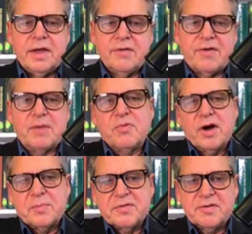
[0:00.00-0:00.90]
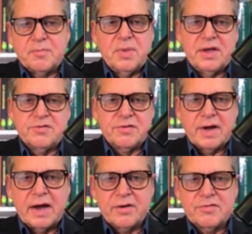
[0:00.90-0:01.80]
If I promise to paint
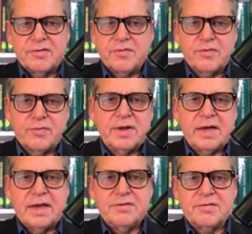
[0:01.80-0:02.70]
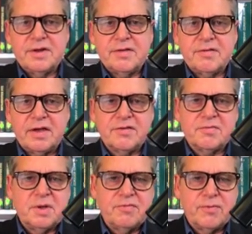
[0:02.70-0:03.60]
your house in three days and it
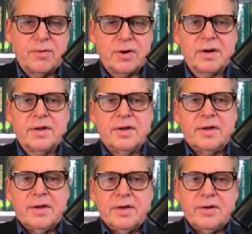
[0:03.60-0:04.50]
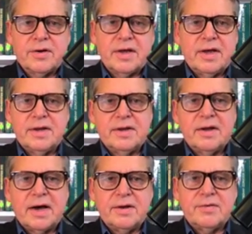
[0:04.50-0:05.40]
takes me four, you're kind of
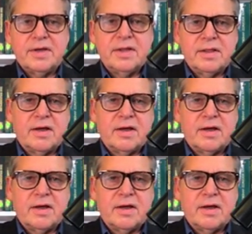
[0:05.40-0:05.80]
not in